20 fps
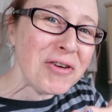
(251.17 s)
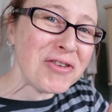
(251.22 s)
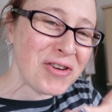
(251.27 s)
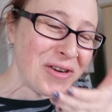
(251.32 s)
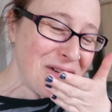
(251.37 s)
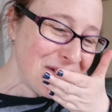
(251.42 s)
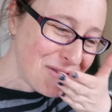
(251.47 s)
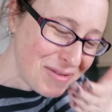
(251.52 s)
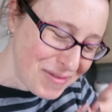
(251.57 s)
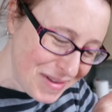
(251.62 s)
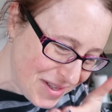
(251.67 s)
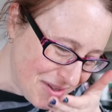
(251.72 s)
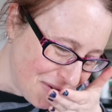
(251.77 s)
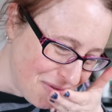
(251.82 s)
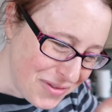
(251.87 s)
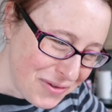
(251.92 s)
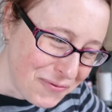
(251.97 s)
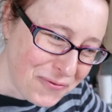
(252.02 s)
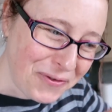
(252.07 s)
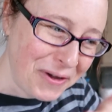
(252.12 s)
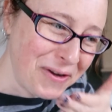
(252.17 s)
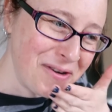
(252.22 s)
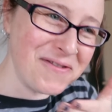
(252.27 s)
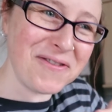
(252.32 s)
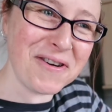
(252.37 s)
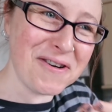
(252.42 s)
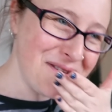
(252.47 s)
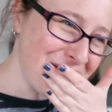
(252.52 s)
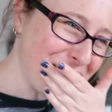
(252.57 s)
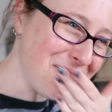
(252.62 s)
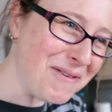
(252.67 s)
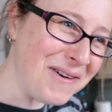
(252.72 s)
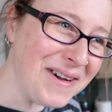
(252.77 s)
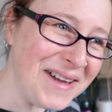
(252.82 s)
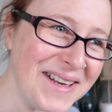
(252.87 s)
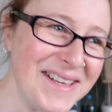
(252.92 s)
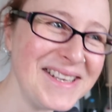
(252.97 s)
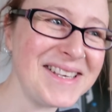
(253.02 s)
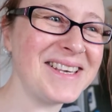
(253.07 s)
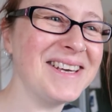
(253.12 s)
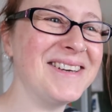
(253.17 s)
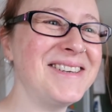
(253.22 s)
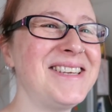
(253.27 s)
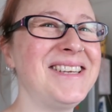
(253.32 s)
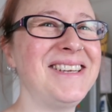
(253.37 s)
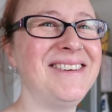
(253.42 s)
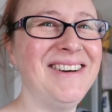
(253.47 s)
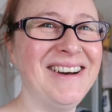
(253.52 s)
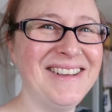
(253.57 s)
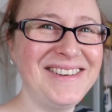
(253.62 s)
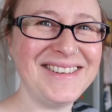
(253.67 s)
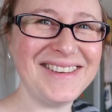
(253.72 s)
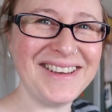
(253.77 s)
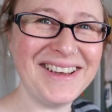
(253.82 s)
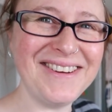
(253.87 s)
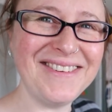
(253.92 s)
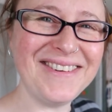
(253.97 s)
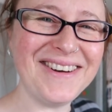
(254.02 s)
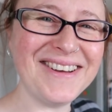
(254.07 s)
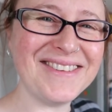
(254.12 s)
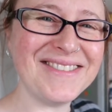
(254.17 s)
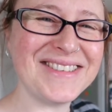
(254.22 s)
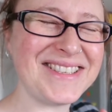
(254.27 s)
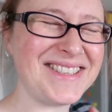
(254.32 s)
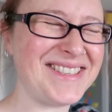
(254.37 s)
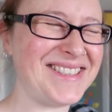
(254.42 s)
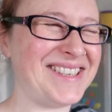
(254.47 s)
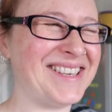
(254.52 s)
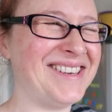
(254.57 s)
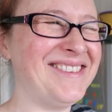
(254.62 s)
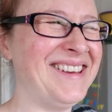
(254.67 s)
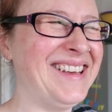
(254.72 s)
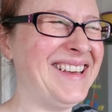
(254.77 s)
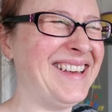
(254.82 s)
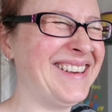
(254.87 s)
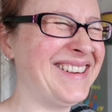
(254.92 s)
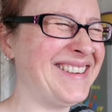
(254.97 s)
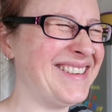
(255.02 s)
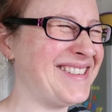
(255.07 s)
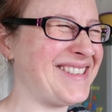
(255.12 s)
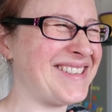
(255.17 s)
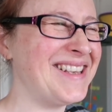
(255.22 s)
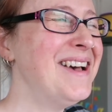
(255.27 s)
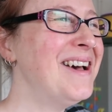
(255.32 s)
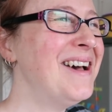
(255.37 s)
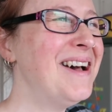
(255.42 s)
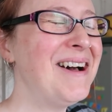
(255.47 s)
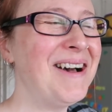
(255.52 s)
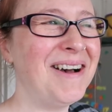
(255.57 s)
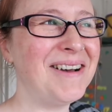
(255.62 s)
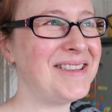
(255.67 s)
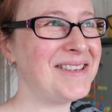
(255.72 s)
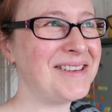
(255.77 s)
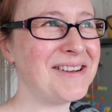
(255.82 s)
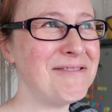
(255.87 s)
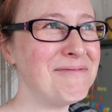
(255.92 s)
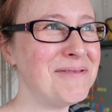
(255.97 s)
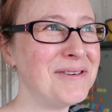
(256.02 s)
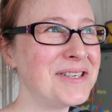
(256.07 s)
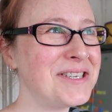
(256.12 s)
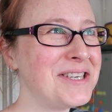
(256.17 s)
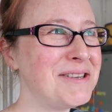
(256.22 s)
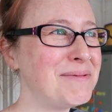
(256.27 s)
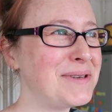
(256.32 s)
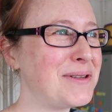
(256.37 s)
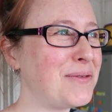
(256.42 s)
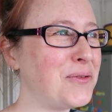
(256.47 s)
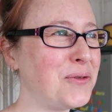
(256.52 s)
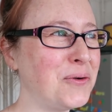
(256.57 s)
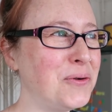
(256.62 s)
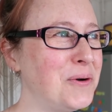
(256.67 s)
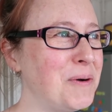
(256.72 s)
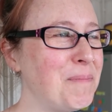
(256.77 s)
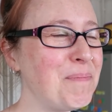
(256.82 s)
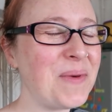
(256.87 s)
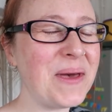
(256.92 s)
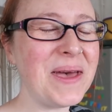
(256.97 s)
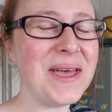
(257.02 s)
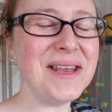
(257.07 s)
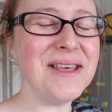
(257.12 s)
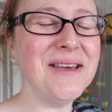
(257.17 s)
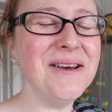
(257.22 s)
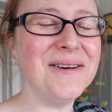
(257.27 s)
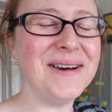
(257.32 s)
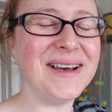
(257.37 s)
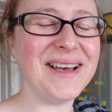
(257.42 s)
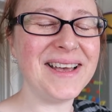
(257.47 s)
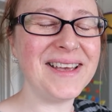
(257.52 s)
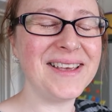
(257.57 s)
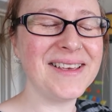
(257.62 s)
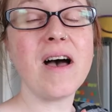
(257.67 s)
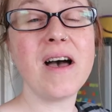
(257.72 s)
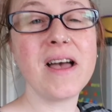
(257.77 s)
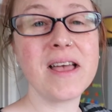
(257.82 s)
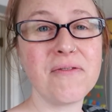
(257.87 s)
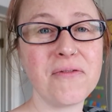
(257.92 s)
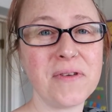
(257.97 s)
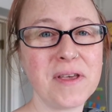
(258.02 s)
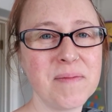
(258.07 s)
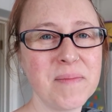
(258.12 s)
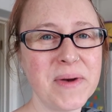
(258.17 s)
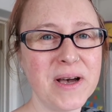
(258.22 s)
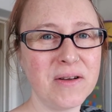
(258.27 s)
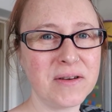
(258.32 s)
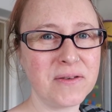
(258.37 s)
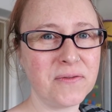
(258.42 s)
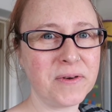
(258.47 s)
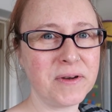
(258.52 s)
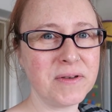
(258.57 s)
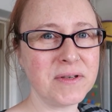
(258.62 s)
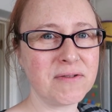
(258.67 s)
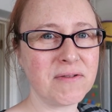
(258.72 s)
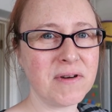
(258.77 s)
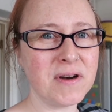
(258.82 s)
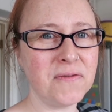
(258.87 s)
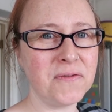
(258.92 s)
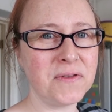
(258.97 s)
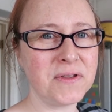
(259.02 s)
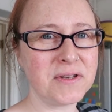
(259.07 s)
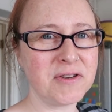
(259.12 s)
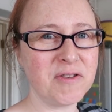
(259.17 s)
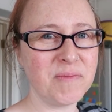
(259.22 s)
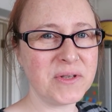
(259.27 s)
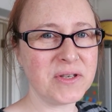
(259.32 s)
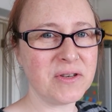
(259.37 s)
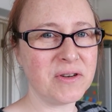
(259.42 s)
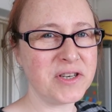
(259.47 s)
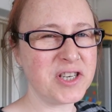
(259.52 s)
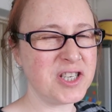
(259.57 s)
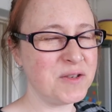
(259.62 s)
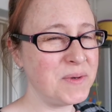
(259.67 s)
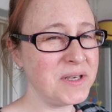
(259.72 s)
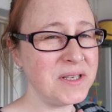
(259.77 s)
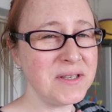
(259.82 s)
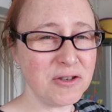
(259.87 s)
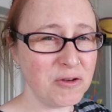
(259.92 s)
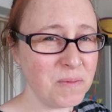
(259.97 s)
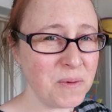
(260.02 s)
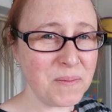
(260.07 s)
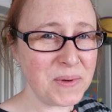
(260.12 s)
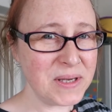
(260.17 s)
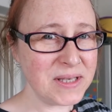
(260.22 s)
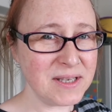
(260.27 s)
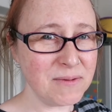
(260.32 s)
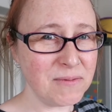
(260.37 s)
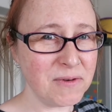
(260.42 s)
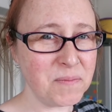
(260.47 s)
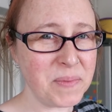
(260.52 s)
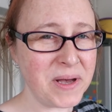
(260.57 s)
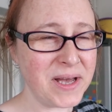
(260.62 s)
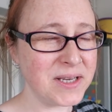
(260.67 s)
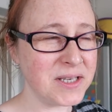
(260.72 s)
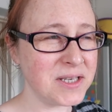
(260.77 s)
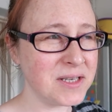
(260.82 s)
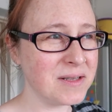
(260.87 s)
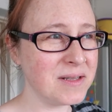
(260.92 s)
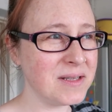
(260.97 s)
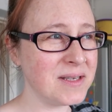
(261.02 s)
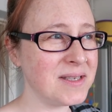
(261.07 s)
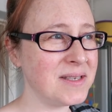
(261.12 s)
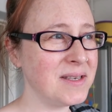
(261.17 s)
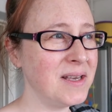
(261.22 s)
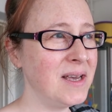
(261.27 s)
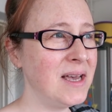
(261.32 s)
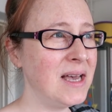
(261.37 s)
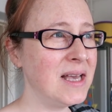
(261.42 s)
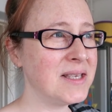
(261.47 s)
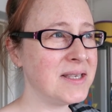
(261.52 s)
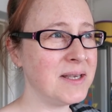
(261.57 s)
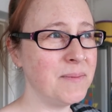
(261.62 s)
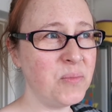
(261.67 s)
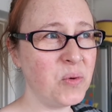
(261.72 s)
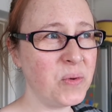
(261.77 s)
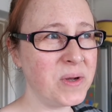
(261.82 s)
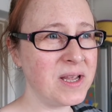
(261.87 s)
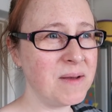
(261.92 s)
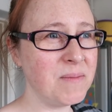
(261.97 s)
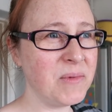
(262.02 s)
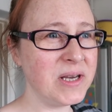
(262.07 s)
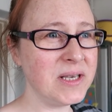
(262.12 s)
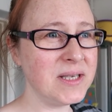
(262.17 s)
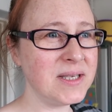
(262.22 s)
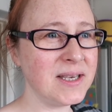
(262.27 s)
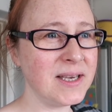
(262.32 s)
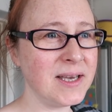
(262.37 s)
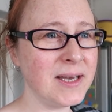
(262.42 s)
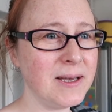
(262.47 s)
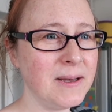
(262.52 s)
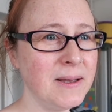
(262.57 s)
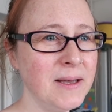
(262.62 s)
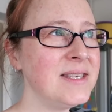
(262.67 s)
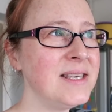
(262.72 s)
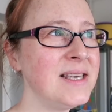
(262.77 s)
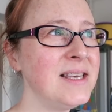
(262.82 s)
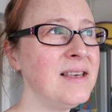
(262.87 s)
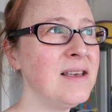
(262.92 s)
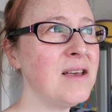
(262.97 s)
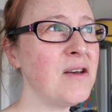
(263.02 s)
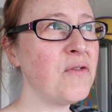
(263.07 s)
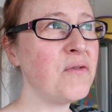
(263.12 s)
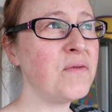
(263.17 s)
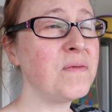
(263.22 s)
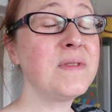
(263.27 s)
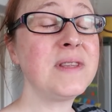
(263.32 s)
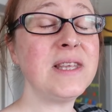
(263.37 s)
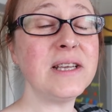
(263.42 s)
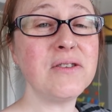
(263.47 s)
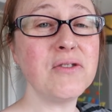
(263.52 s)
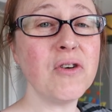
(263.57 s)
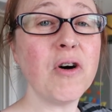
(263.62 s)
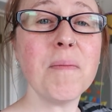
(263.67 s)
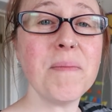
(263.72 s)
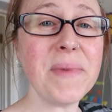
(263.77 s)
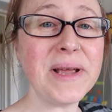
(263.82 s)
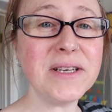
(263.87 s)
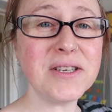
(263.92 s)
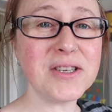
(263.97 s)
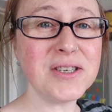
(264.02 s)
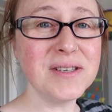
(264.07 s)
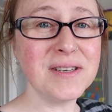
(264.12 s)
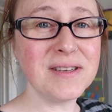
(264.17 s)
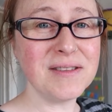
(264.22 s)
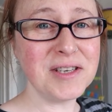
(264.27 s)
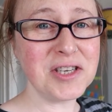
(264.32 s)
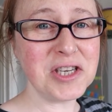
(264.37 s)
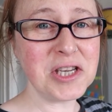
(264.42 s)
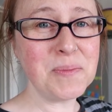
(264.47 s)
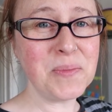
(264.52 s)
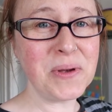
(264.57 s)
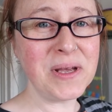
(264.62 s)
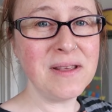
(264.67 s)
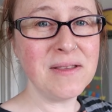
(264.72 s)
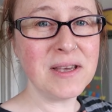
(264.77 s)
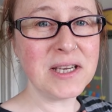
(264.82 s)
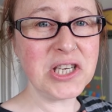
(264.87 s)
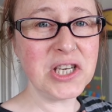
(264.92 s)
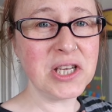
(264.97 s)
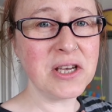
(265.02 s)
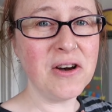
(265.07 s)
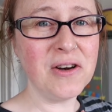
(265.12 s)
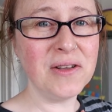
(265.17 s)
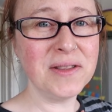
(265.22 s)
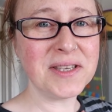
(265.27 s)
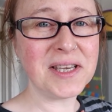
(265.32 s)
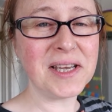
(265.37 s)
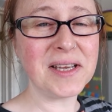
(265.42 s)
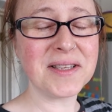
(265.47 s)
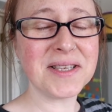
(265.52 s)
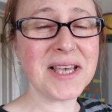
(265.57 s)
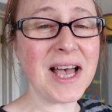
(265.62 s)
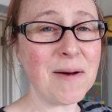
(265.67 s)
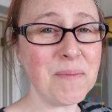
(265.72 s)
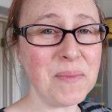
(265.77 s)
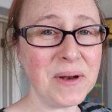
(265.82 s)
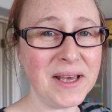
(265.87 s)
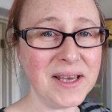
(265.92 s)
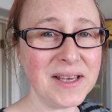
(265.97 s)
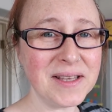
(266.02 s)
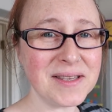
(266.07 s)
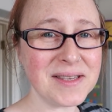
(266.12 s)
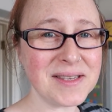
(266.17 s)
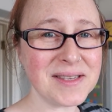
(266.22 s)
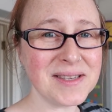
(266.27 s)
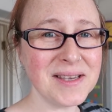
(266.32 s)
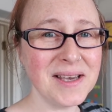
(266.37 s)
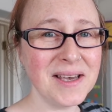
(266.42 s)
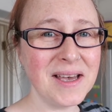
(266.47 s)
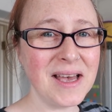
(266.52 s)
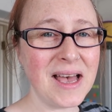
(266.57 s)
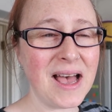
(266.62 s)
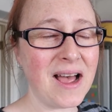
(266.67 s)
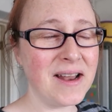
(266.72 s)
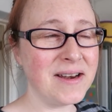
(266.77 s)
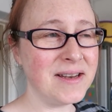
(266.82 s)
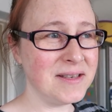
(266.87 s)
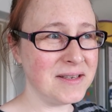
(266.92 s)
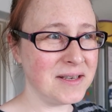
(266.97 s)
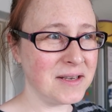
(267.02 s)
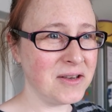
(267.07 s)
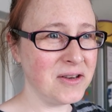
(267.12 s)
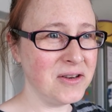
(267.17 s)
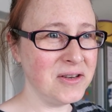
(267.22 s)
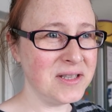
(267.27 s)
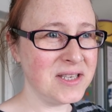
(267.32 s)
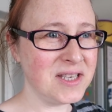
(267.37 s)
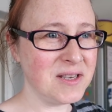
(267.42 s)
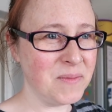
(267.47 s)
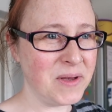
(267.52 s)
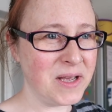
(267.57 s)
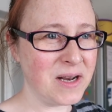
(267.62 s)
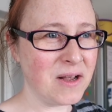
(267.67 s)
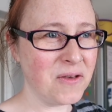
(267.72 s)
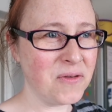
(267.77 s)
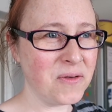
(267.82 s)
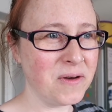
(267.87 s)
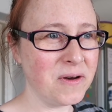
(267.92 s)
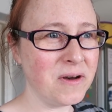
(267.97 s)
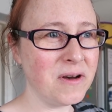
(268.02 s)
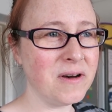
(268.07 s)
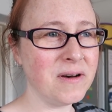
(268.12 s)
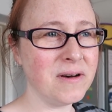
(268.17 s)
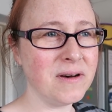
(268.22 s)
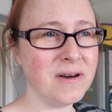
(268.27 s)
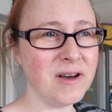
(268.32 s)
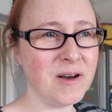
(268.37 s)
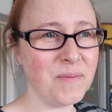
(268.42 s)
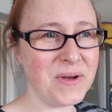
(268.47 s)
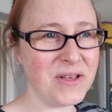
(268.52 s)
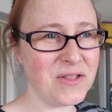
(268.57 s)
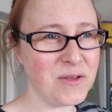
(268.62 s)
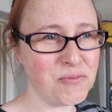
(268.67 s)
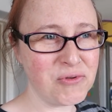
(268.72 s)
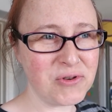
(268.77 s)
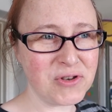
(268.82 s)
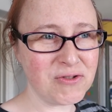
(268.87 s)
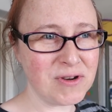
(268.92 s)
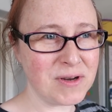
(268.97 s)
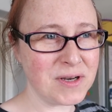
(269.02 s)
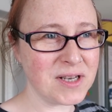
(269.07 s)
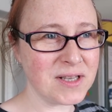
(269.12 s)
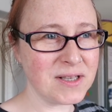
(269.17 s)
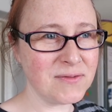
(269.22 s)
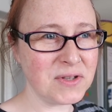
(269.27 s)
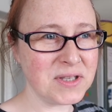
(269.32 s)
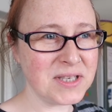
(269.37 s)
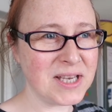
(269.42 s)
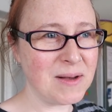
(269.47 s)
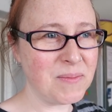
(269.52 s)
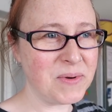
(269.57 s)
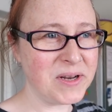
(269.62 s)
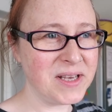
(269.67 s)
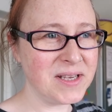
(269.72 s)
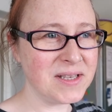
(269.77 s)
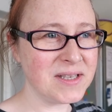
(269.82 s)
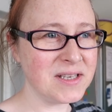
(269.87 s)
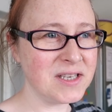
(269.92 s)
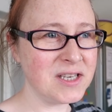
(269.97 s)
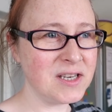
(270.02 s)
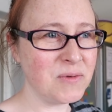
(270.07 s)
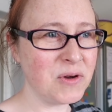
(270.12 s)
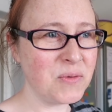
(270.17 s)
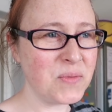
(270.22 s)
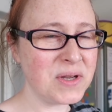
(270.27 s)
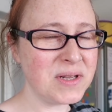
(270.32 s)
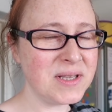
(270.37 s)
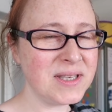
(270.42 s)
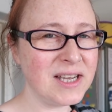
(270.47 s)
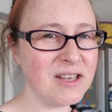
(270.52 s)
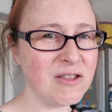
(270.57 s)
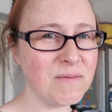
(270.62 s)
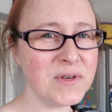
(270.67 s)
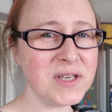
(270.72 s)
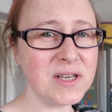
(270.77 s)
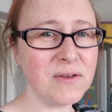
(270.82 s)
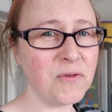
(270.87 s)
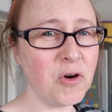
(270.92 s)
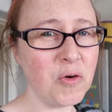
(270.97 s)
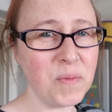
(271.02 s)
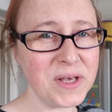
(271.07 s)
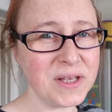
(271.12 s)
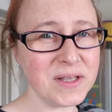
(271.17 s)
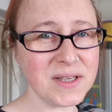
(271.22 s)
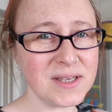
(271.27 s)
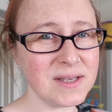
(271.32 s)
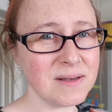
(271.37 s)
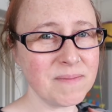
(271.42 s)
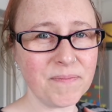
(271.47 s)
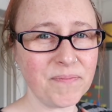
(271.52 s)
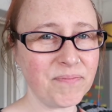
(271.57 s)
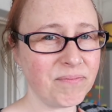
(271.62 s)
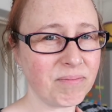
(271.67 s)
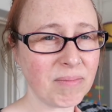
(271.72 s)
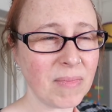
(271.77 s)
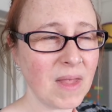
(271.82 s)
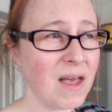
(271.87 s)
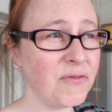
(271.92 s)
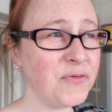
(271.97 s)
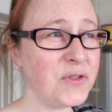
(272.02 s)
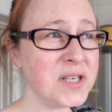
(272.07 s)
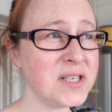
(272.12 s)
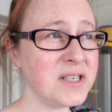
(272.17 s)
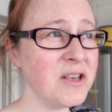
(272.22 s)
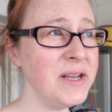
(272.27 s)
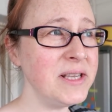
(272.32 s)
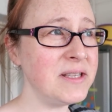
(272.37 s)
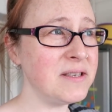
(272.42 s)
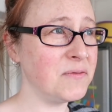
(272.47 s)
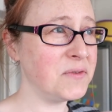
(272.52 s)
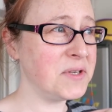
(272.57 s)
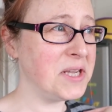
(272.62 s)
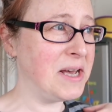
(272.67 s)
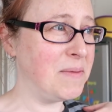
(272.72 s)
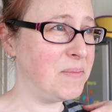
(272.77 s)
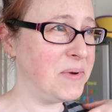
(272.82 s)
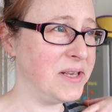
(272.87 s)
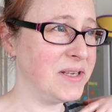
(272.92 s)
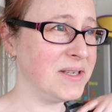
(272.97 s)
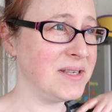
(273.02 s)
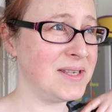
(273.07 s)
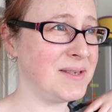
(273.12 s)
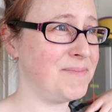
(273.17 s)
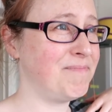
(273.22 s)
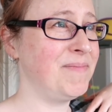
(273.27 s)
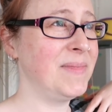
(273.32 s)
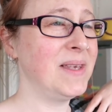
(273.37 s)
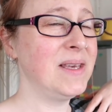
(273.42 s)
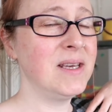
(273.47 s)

trying to do this on the phone very quietly so she wouldn't know I was doing, because I don't know what she would have thought. But anyway, I've emailed a photograph for the dermatologist, but he's super busy with patients. At some point he might see it. Izzy did not mention to the G P that she can't take tablets, and this occurred to me and I thought, oh, I bet the prescriptions for tablets and she won't be able to take them, she vomits at the sight of tablets.